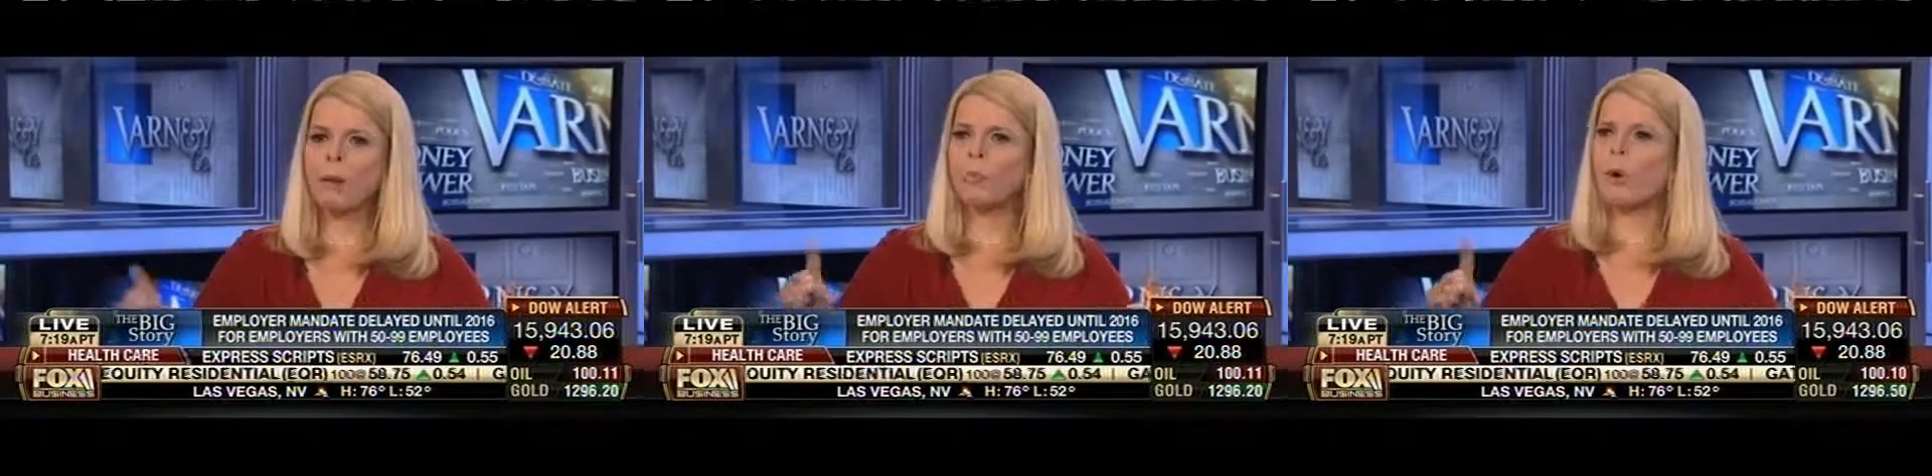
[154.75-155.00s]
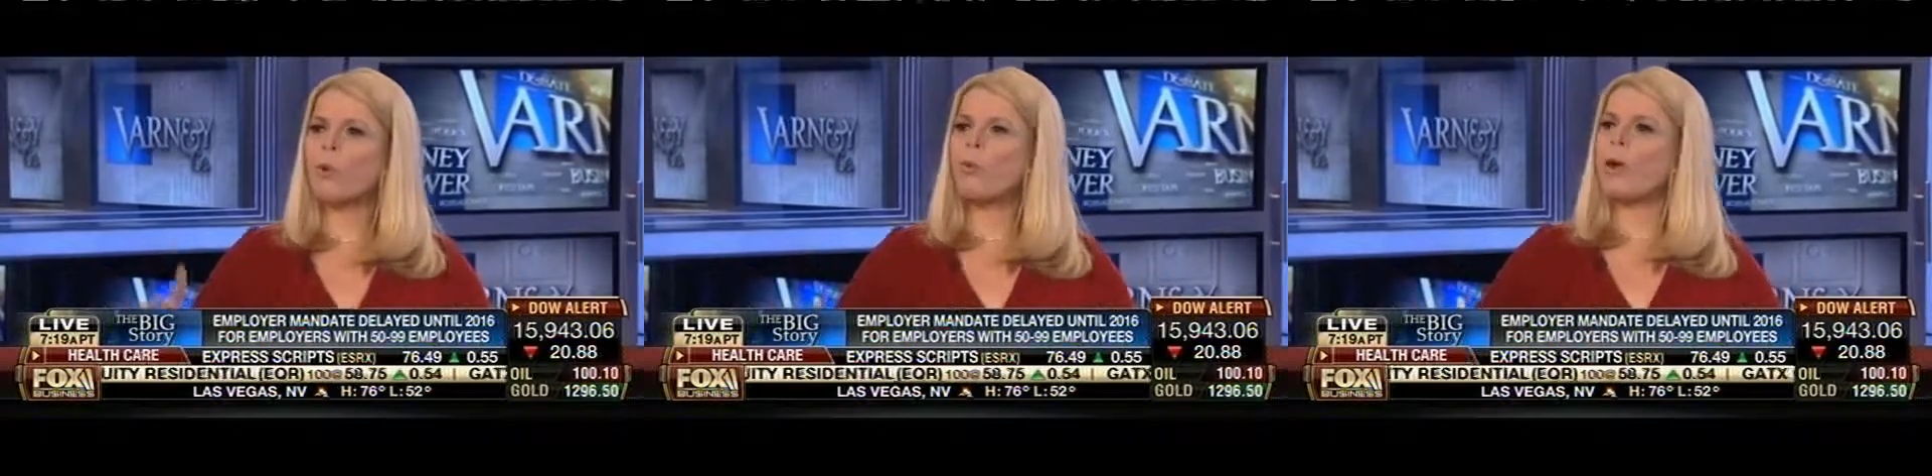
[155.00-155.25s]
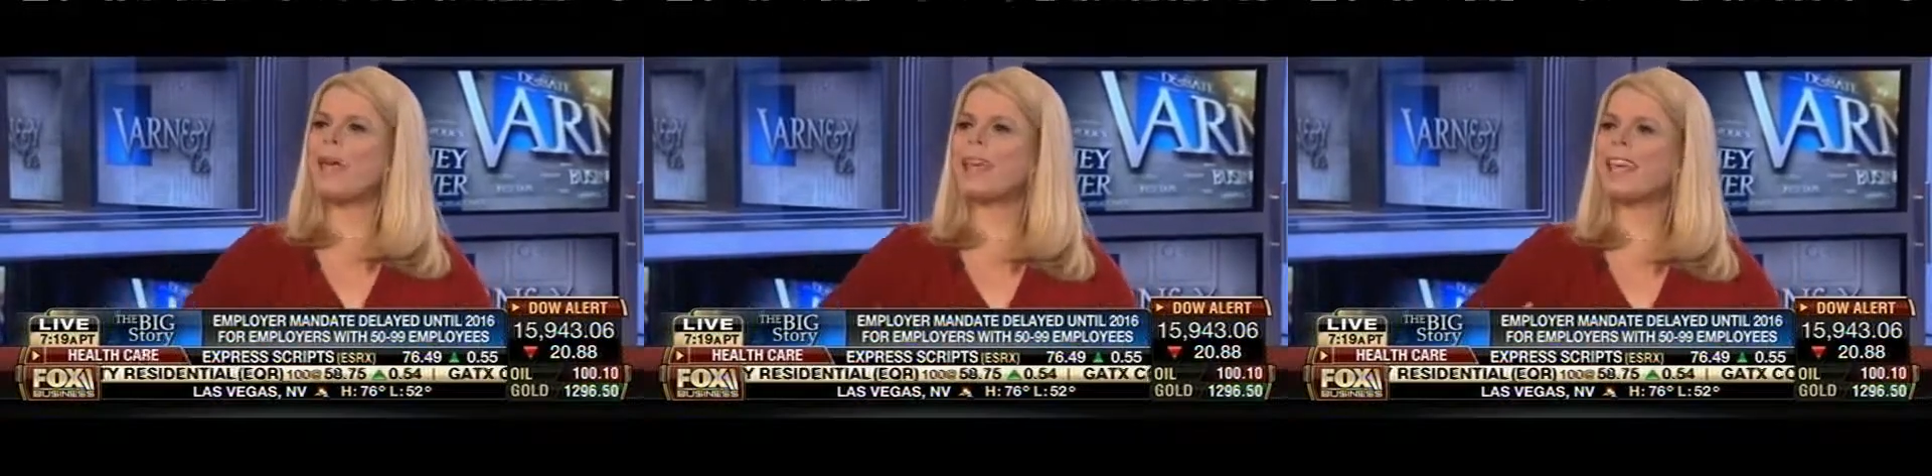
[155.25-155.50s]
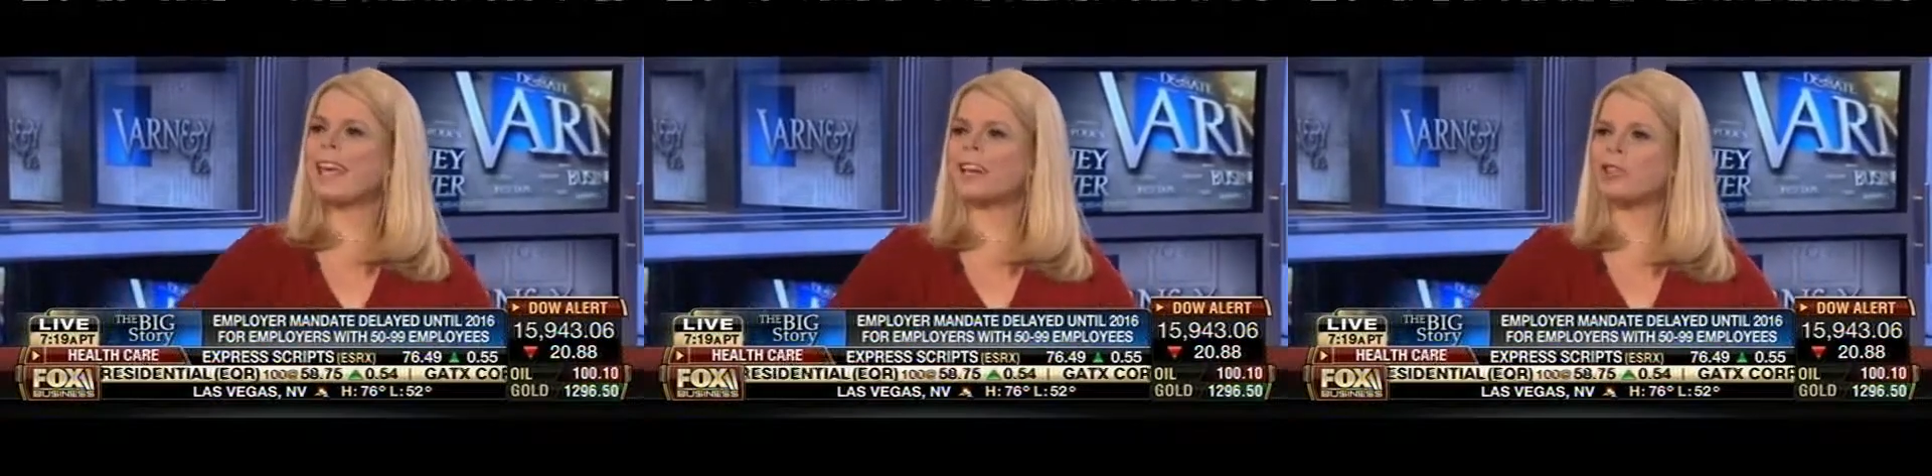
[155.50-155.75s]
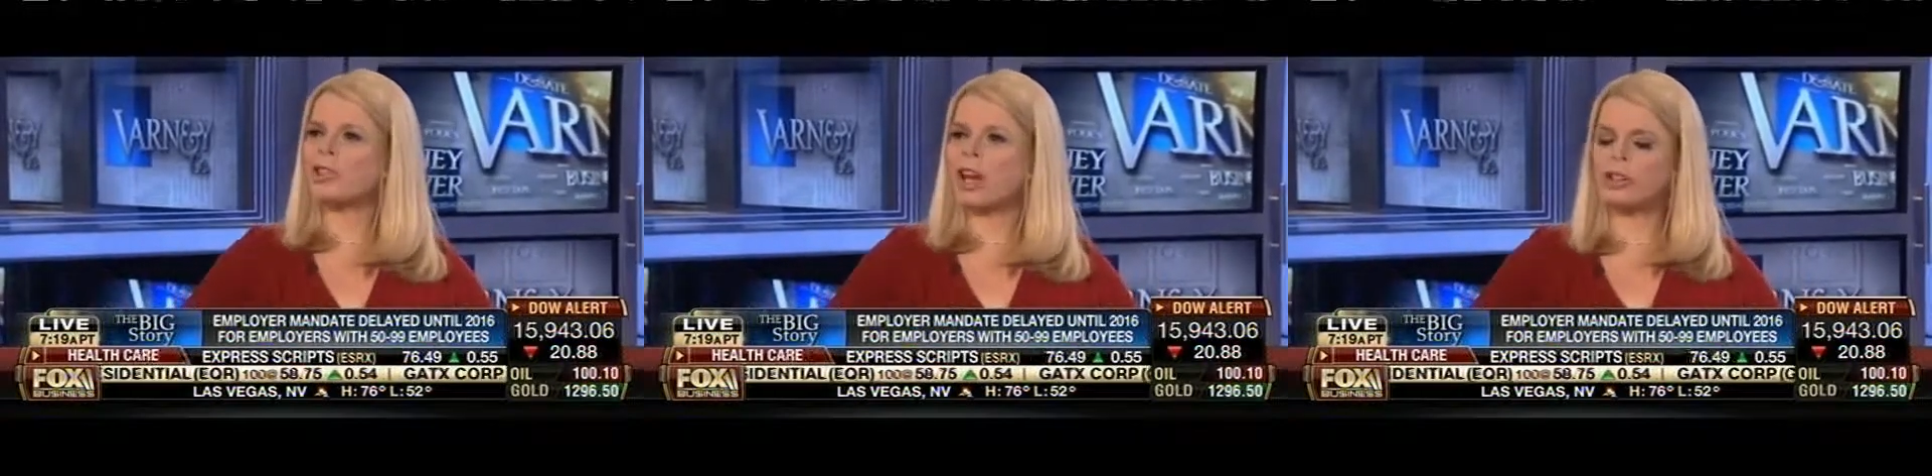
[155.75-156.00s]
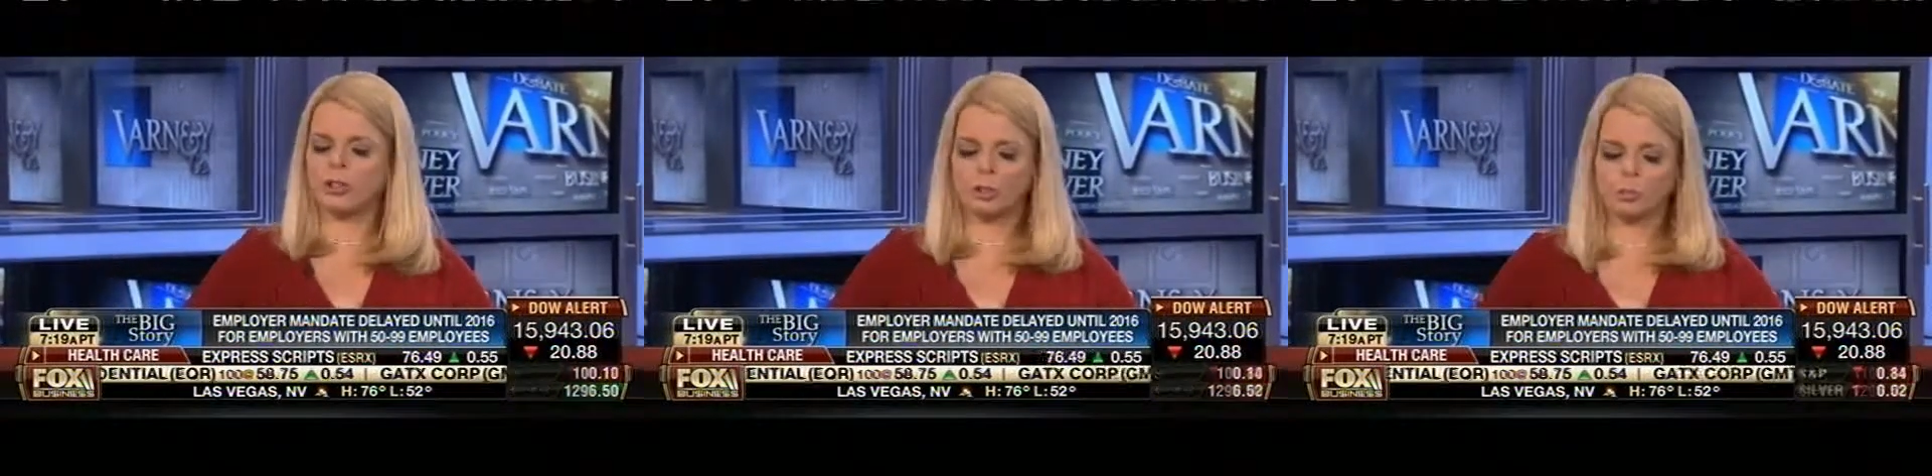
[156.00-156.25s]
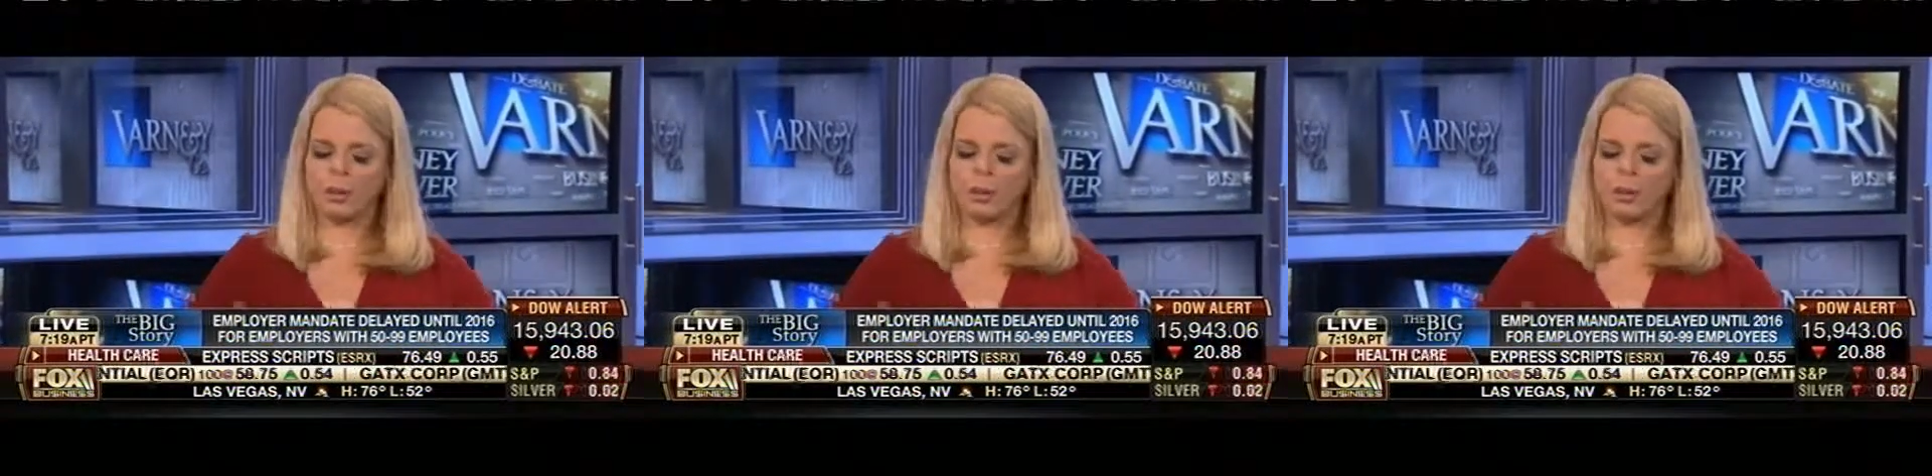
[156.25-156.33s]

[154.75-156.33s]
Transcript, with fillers: but we can't change it